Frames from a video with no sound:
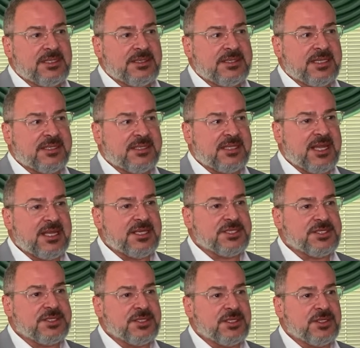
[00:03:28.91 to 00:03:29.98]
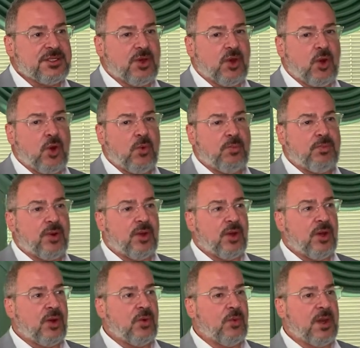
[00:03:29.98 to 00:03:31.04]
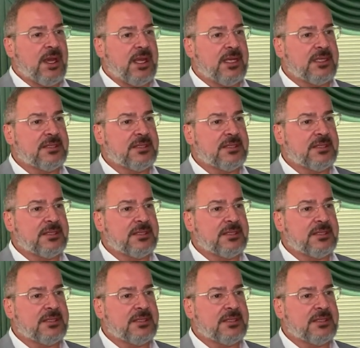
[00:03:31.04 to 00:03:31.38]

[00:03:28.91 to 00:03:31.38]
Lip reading: that takes your hope away.